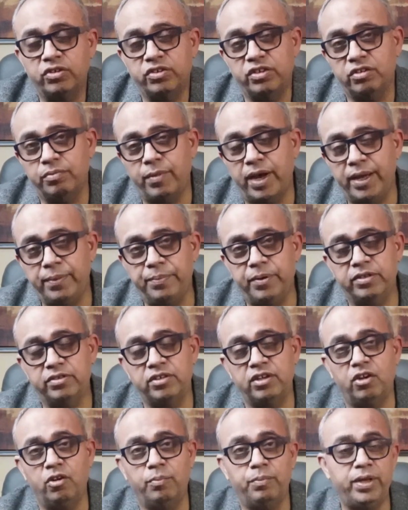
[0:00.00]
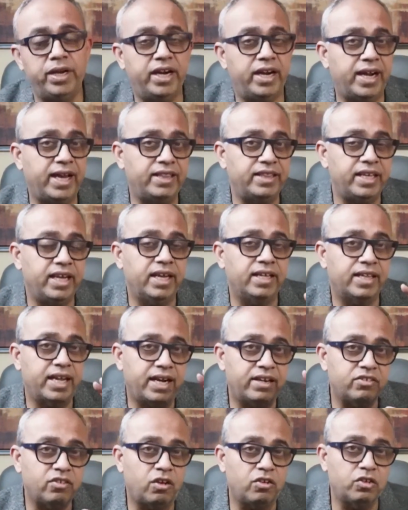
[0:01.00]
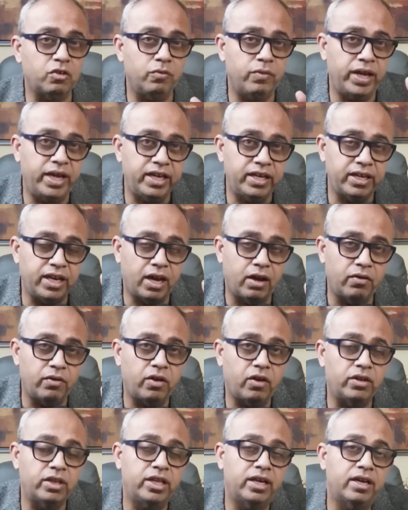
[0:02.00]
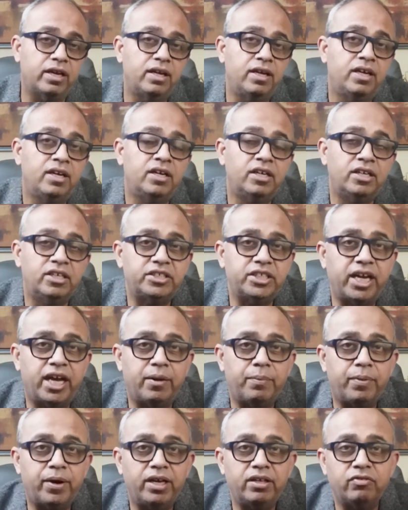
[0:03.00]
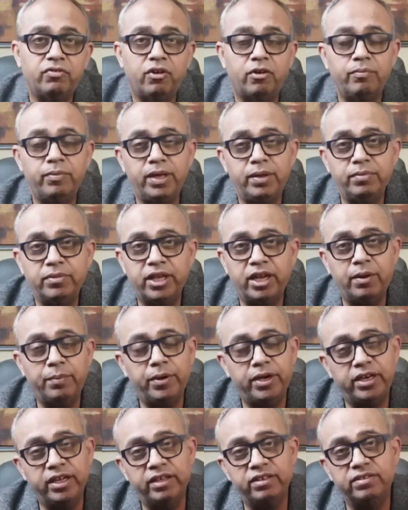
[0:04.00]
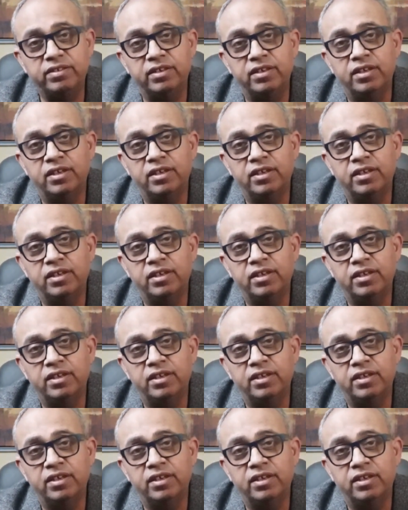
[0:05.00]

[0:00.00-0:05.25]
my personal opinion. I think that's also weighing down on the share price for Beam Therapeutics.